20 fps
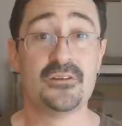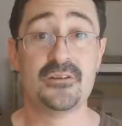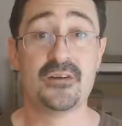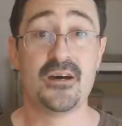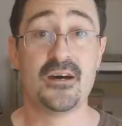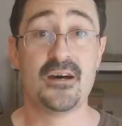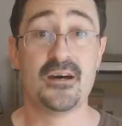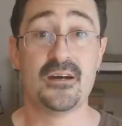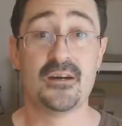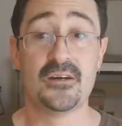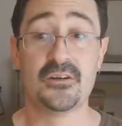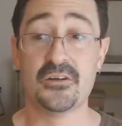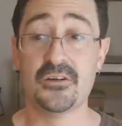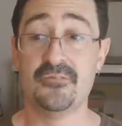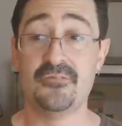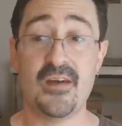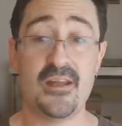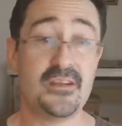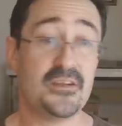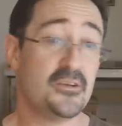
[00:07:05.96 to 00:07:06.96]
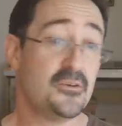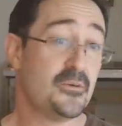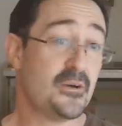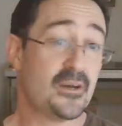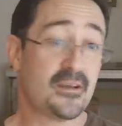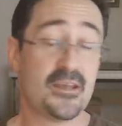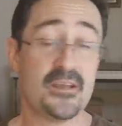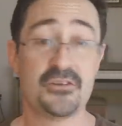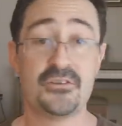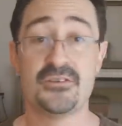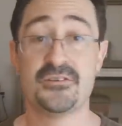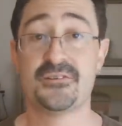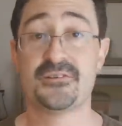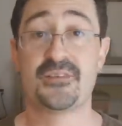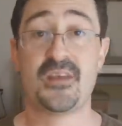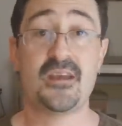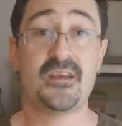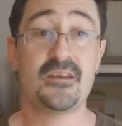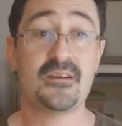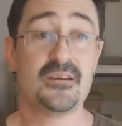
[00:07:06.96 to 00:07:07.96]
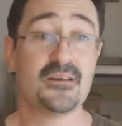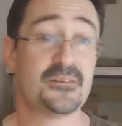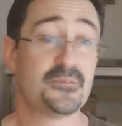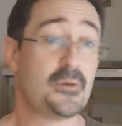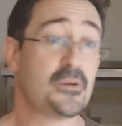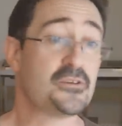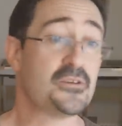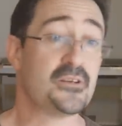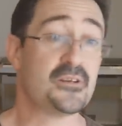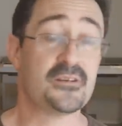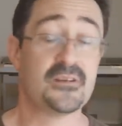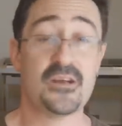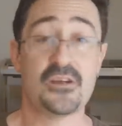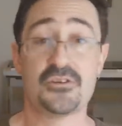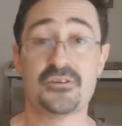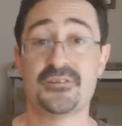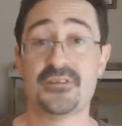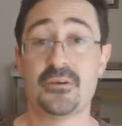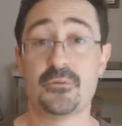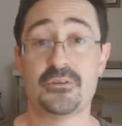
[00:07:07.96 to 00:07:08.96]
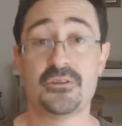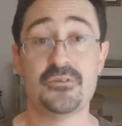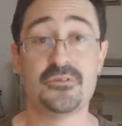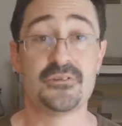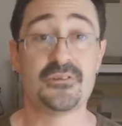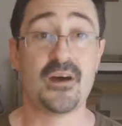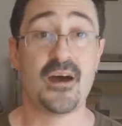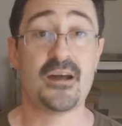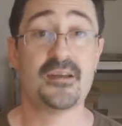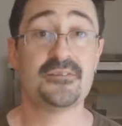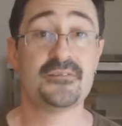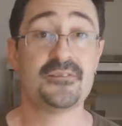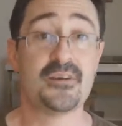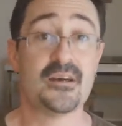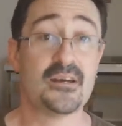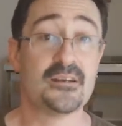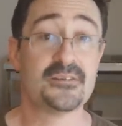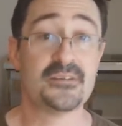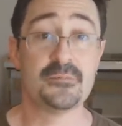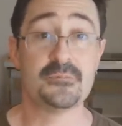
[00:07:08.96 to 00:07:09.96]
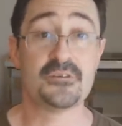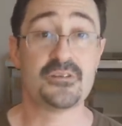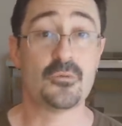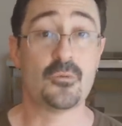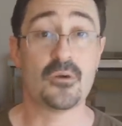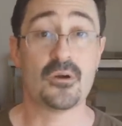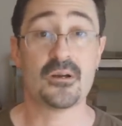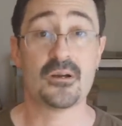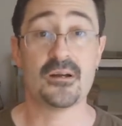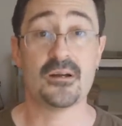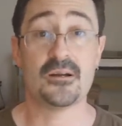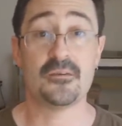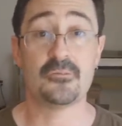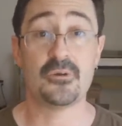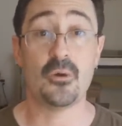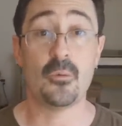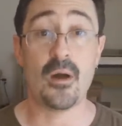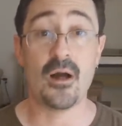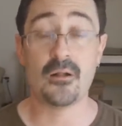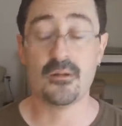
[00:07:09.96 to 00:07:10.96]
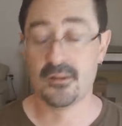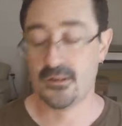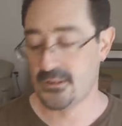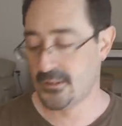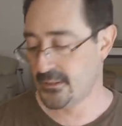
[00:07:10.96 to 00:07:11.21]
good uh, a good venue, a kitchen sink, especially a kitchen sink with two sides, uh, seems to work uh, real well.